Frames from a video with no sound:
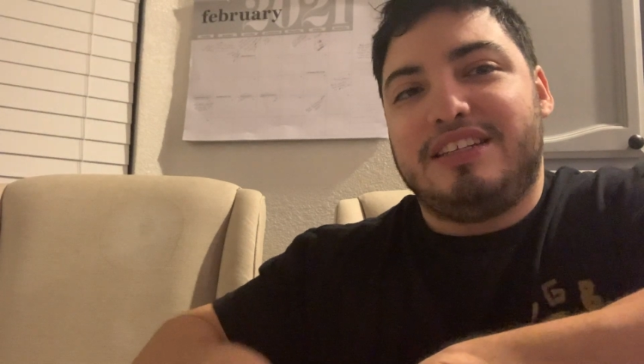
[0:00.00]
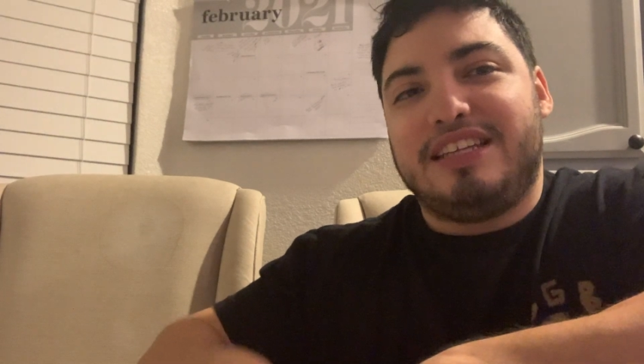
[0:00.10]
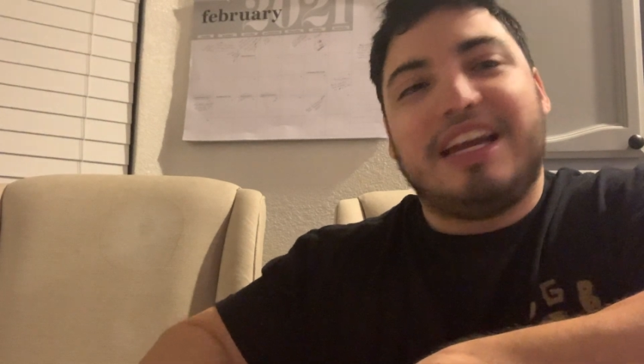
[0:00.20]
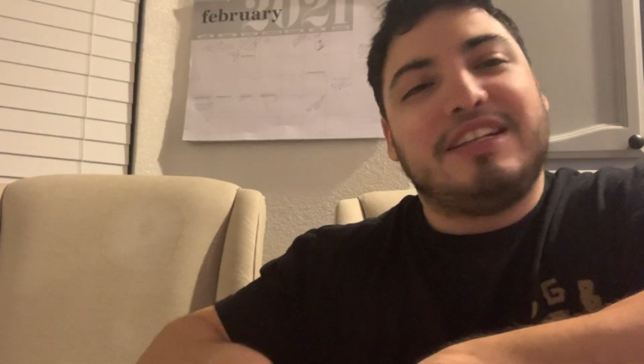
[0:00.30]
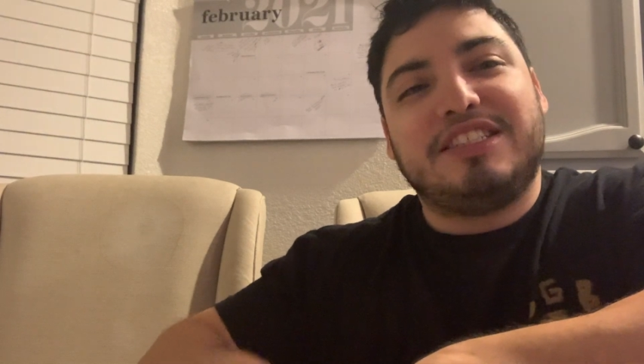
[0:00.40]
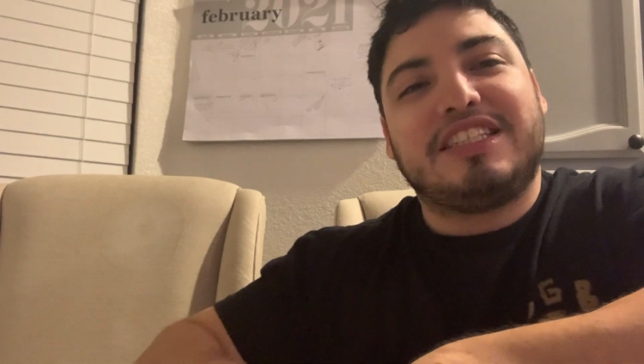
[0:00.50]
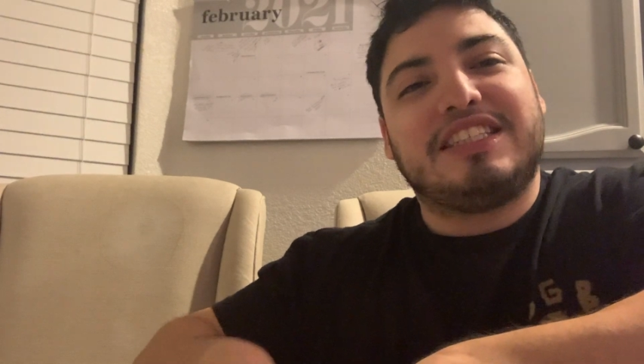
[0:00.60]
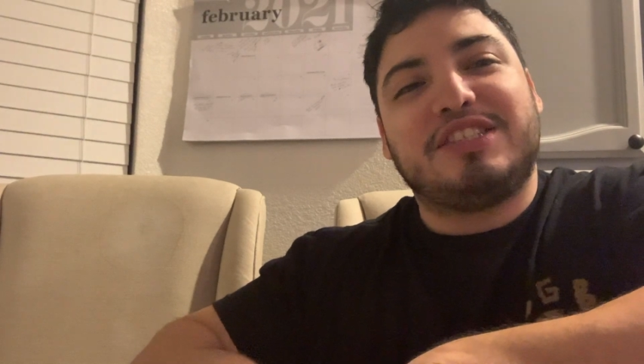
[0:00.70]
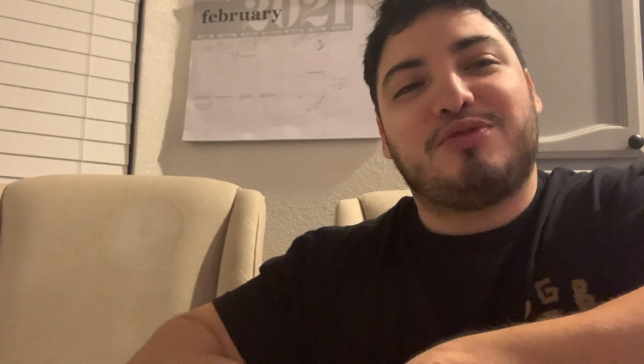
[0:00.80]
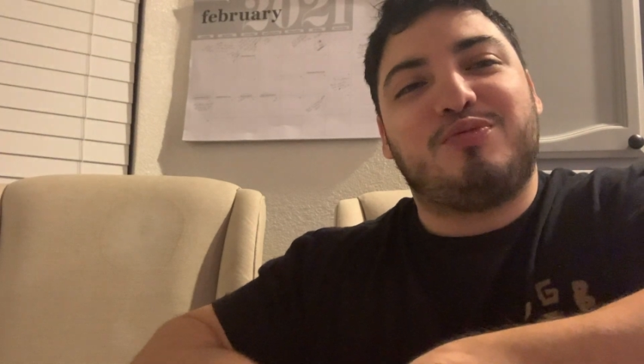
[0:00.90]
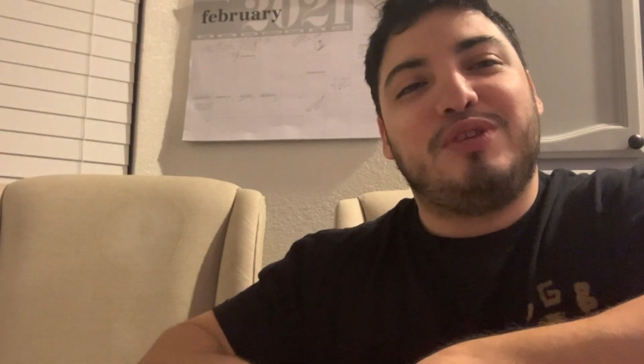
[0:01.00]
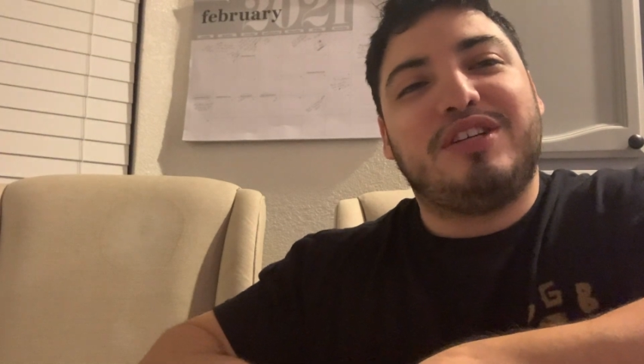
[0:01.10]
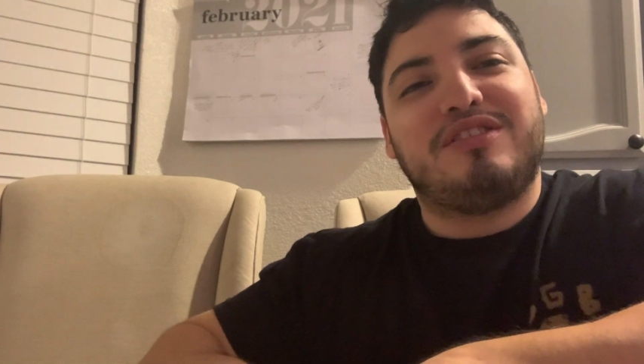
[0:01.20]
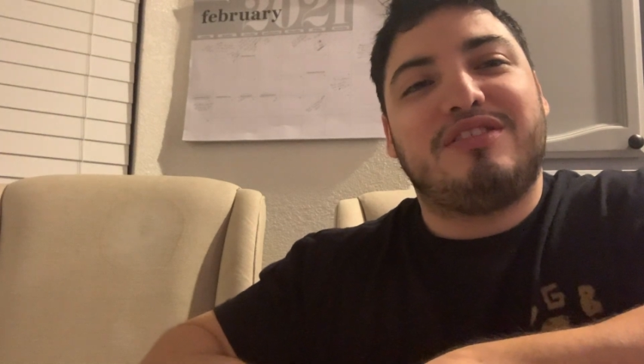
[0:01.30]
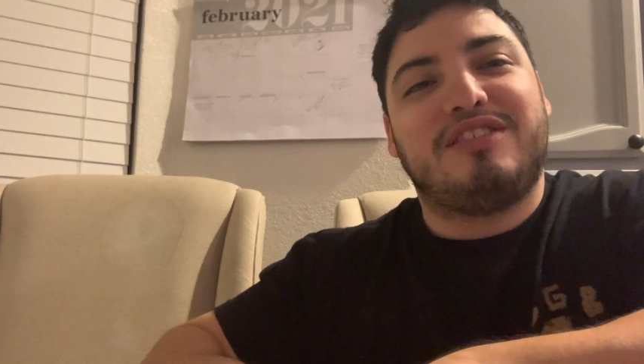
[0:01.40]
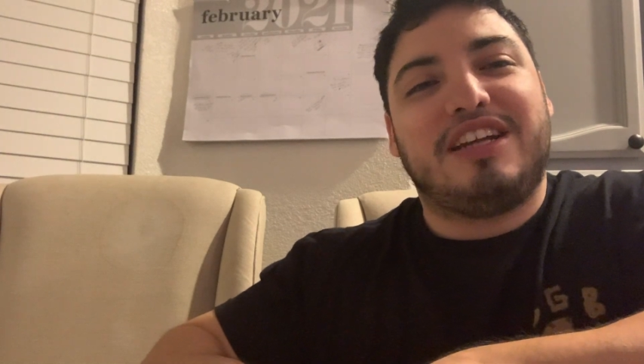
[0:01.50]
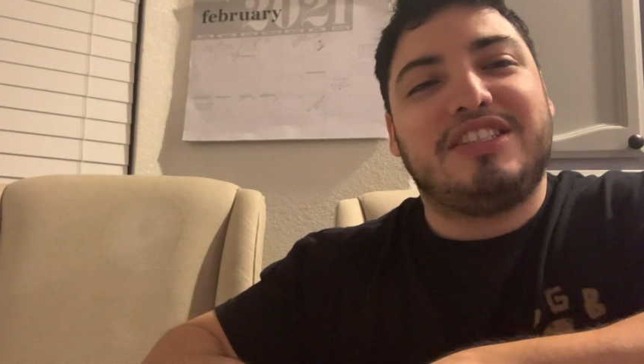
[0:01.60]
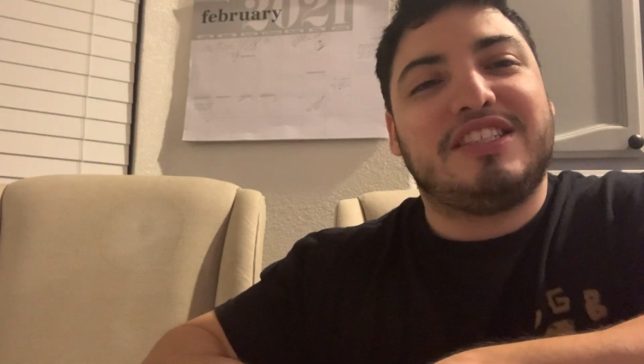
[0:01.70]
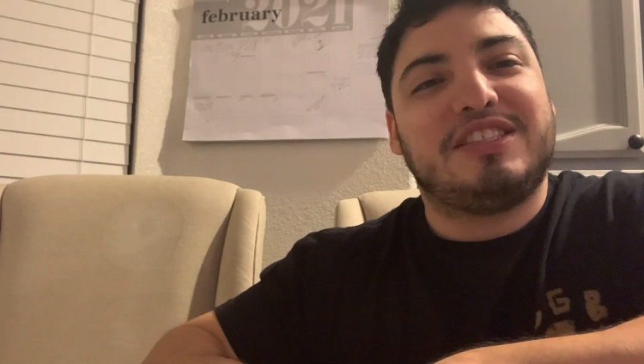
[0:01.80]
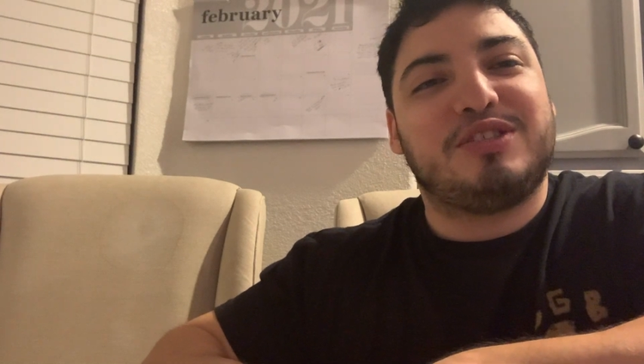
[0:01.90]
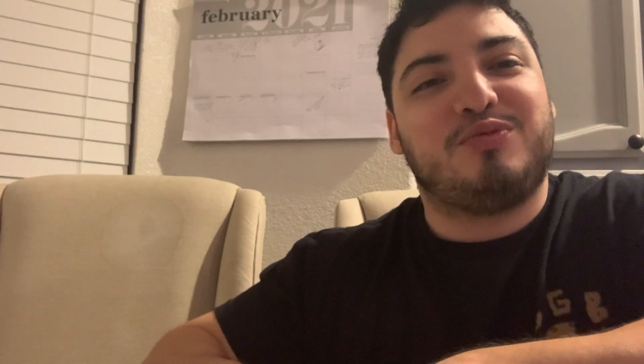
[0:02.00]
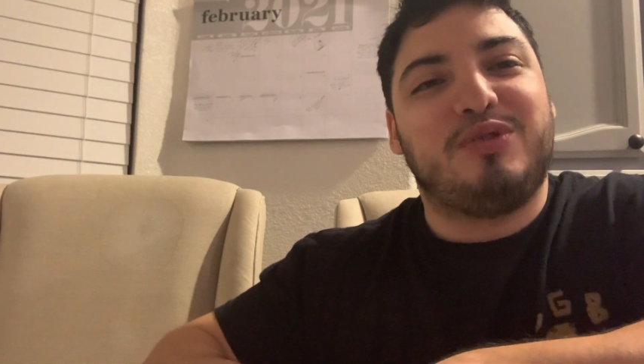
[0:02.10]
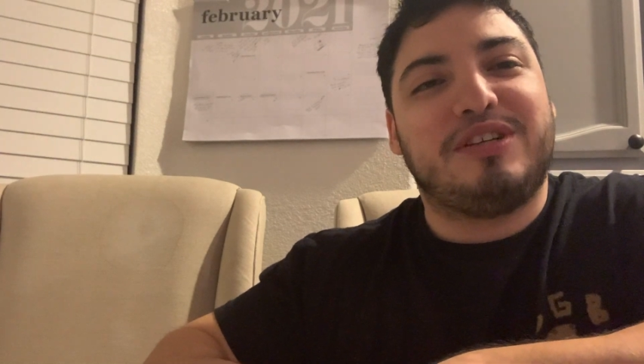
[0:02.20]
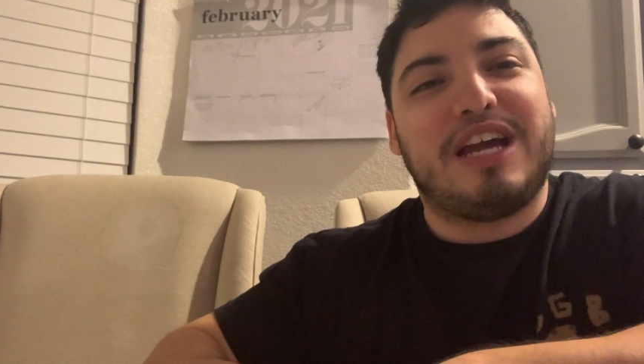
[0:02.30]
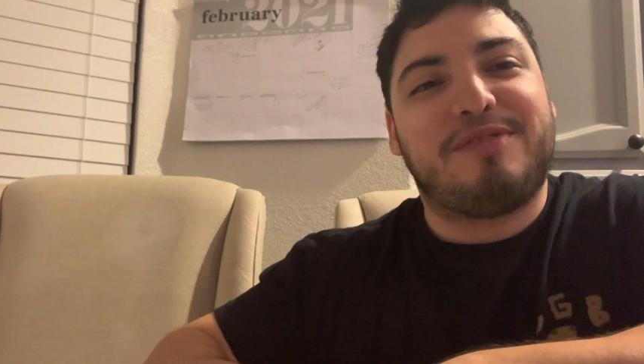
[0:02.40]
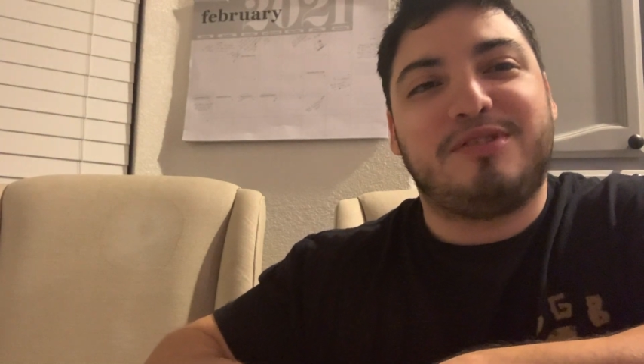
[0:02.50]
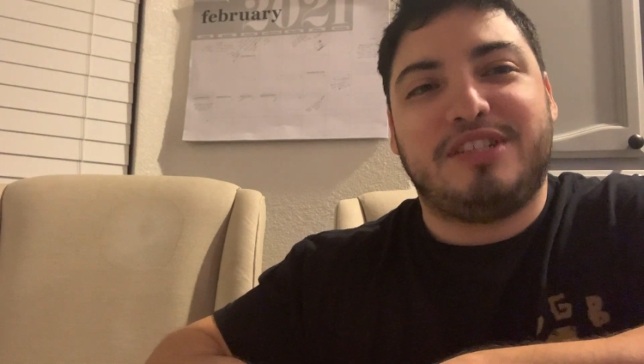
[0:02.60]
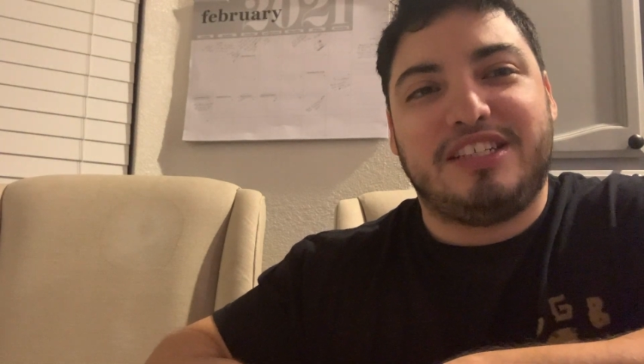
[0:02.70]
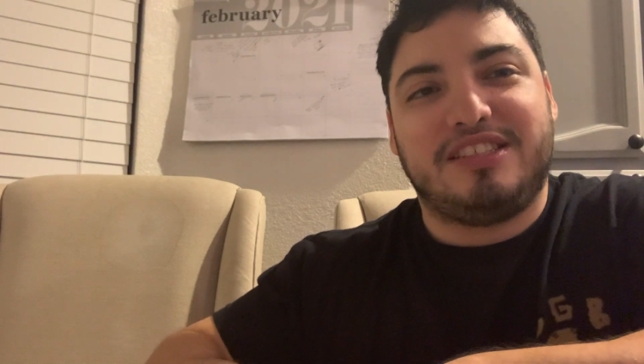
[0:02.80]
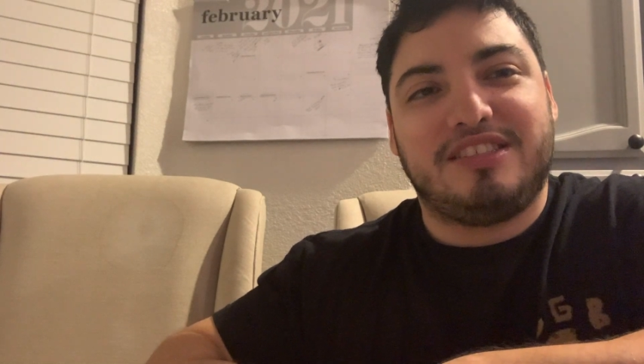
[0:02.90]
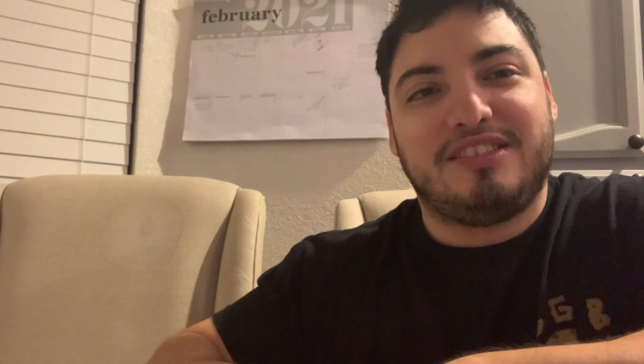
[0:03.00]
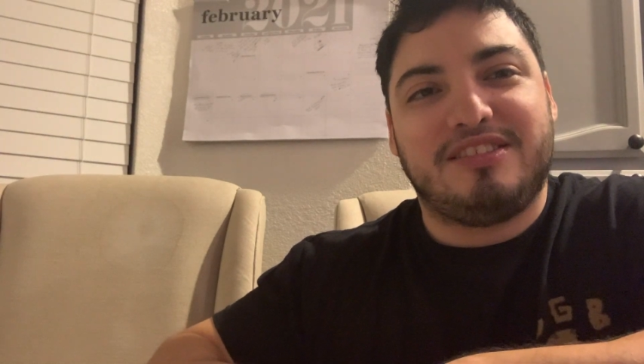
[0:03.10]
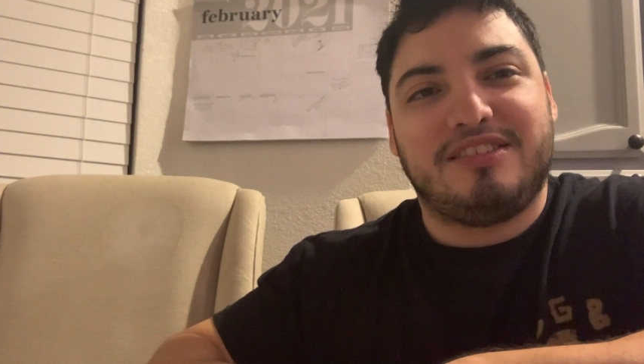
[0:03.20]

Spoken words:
Yeah, I just get this weird aftertaste.